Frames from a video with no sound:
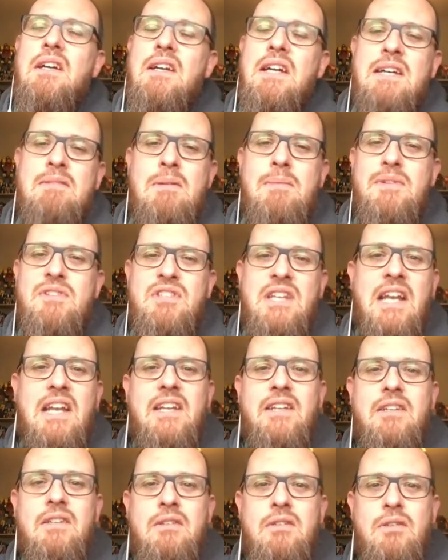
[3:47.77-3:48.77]
I remember
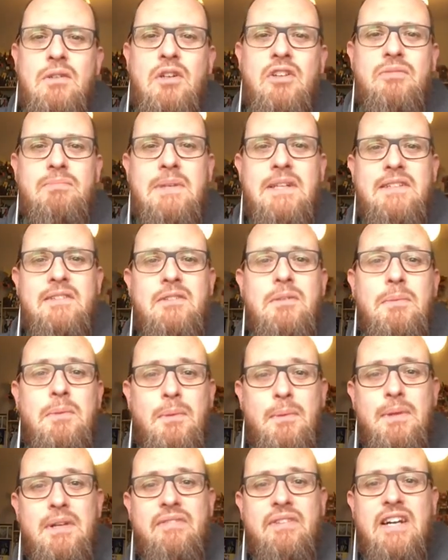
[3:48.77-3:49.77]
selling all of my
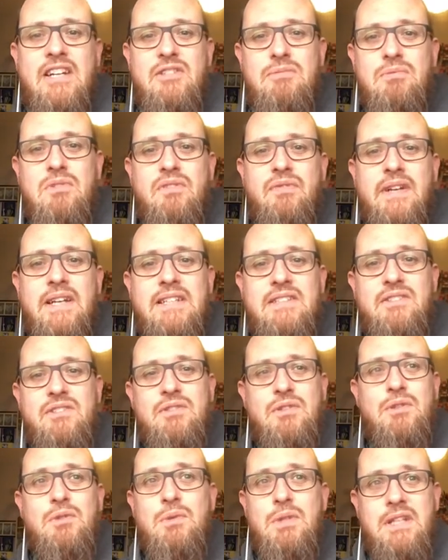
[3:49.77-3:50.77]
WWF Hasbro figures
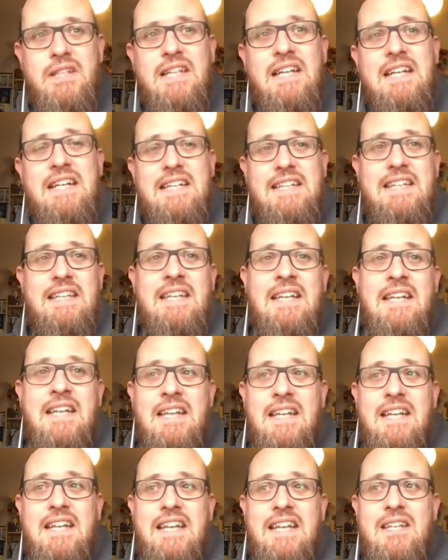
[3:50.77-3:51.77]
to a guy
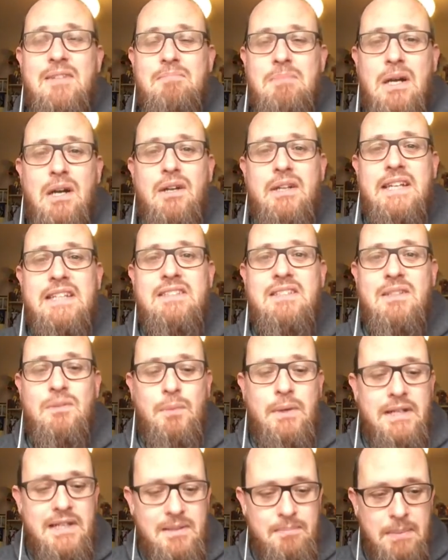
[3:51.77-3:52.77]
in a market in
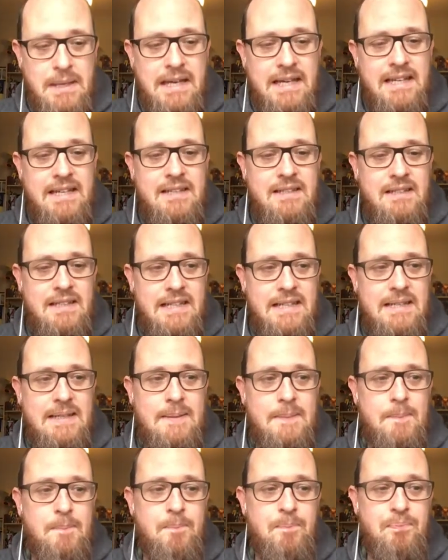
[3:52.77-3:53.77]
Whitley Bay,
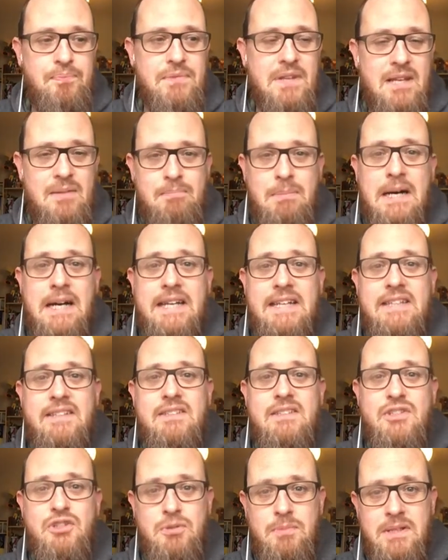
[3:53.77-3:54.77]
and buying
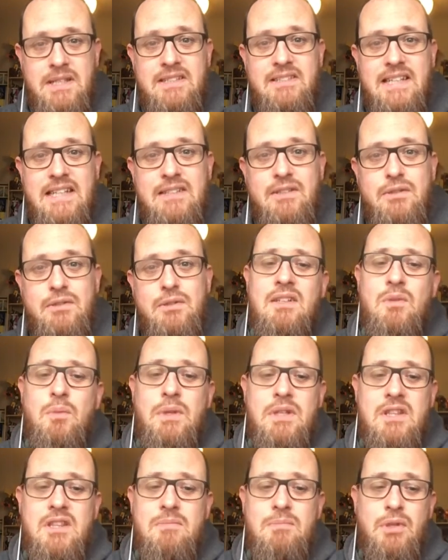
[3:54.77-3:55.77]
a Super Nintendo
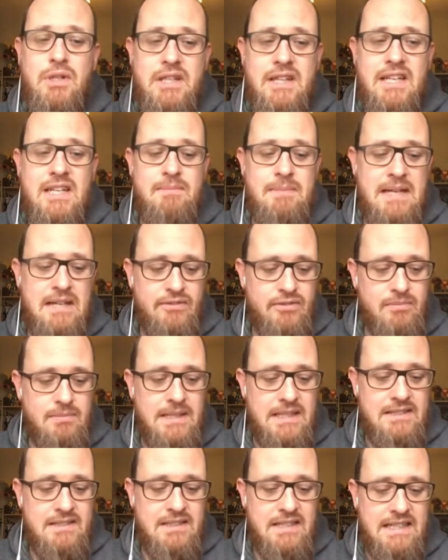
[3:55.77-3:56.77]
with the money that I made from
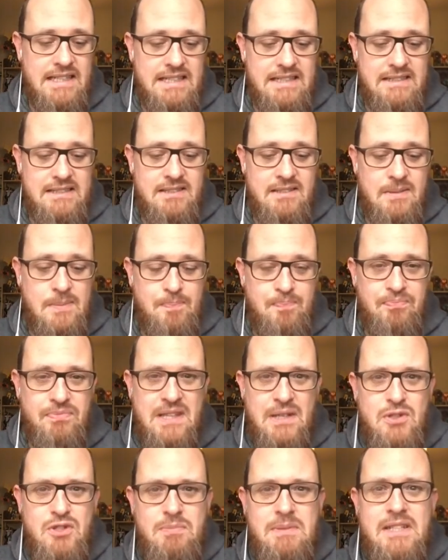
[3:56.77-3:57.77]
that, and
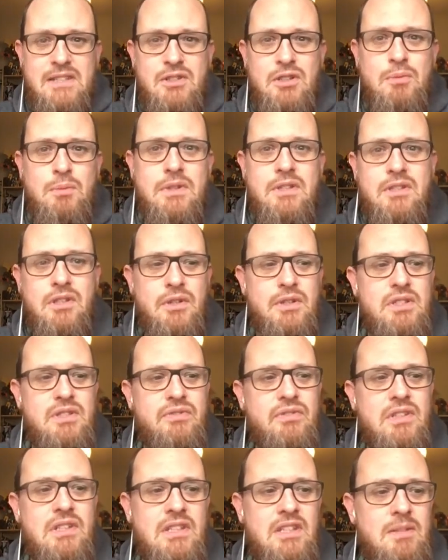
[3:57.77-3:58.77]
that was me done with toys
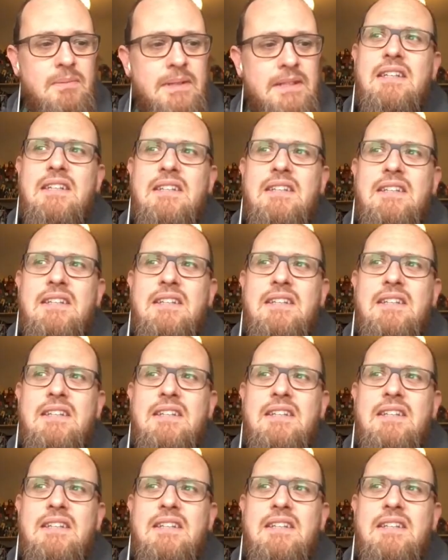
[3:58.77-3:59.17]
for a little bit.